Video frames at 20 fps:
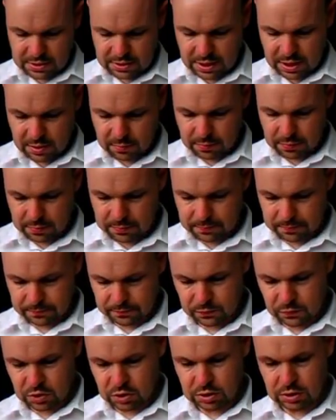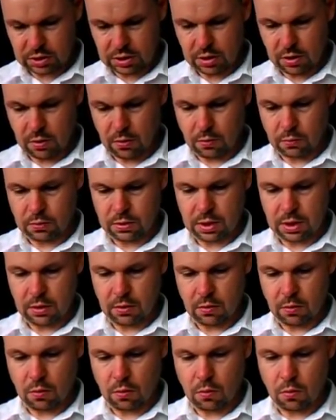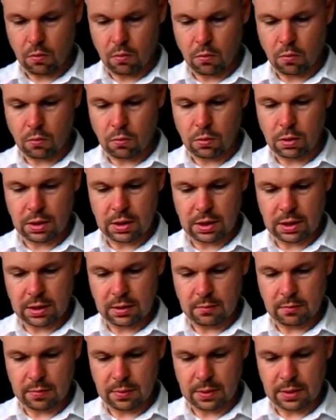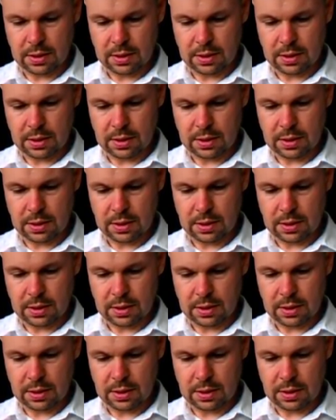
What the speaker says: bit of tape, just to hold that all in